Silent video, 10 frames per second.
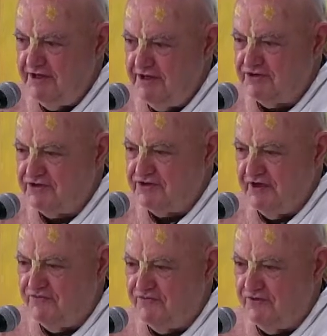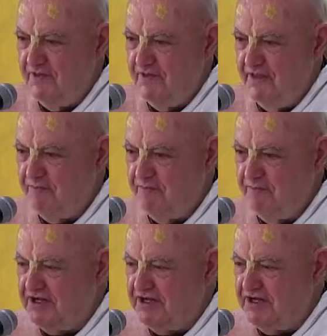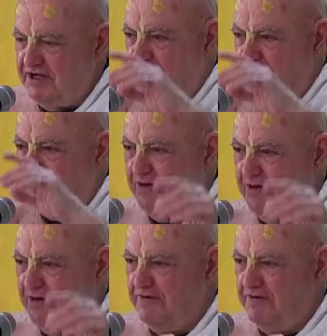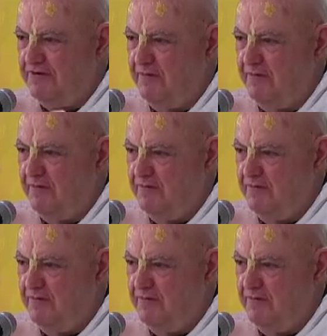and there's a scuffle, a big cloud around it.